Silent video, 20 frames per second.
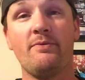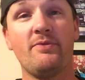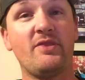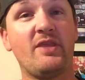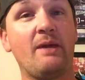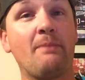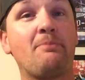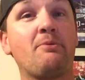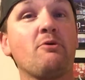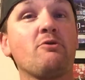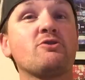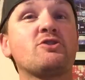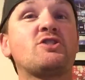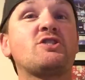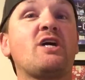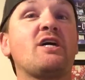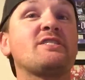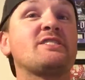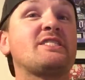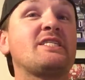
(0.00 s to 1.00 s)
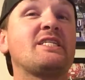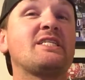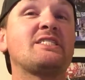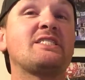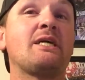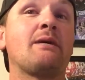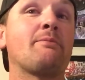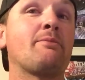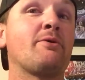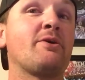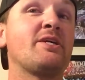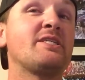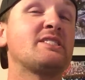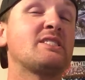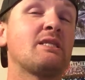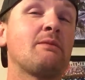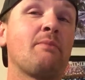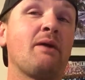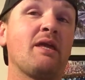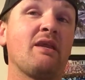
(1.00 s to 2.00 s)
They pulled John Cena's number.
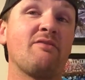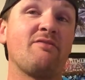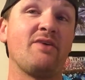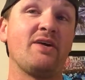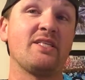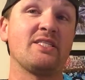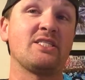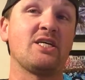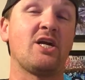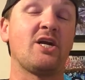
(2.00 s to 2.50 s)
He's in the main event.